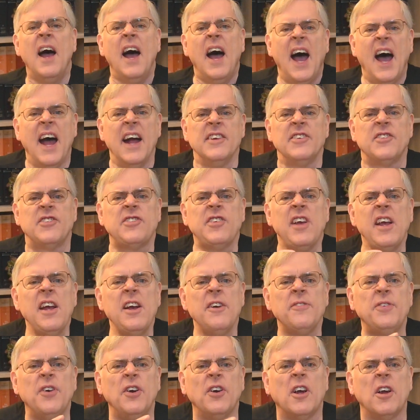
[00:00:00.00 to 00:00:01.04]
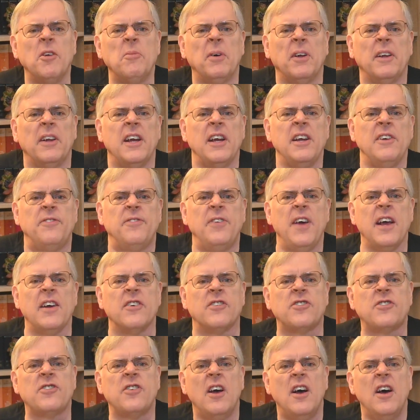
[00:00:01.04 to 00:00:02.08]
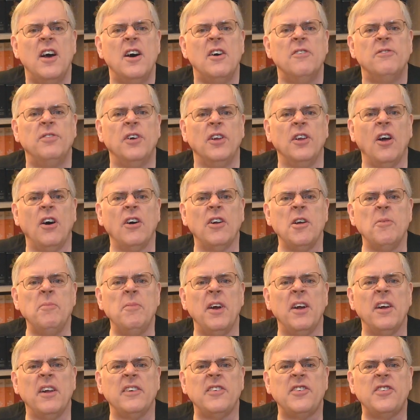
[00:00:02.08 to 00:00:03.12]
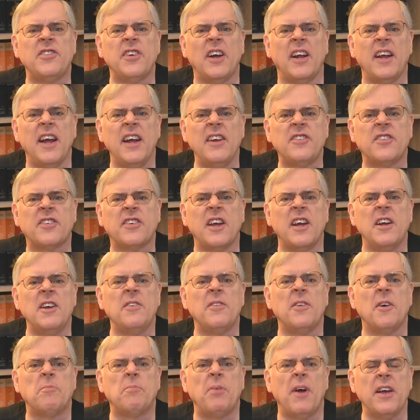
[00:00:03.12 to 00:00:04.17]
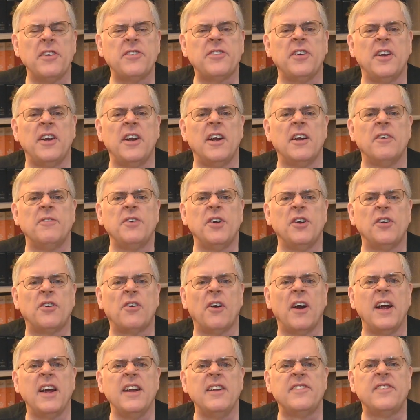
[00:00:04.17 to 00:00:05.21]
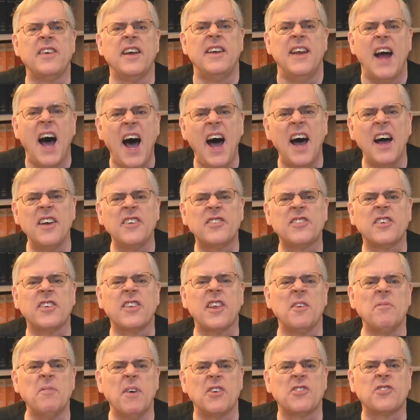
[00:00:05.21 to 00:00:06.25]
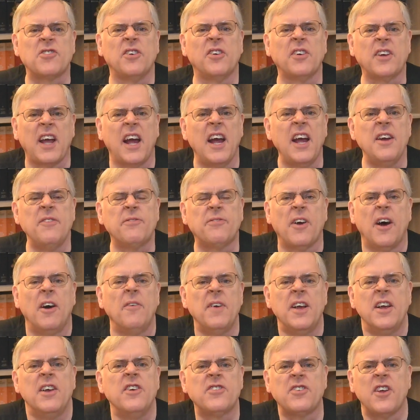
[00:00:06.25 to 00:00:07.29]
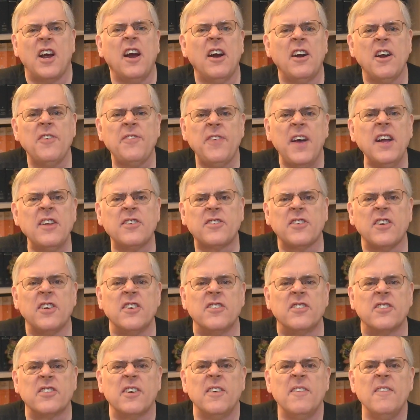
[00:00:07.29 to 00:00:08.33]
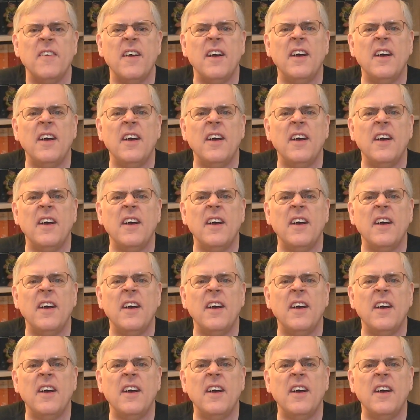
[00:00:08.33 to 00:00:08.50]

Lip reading: And see if you can believe this. Volodymyr Zelensky, the president of Ukraine, denies that the missile came from his air defenses.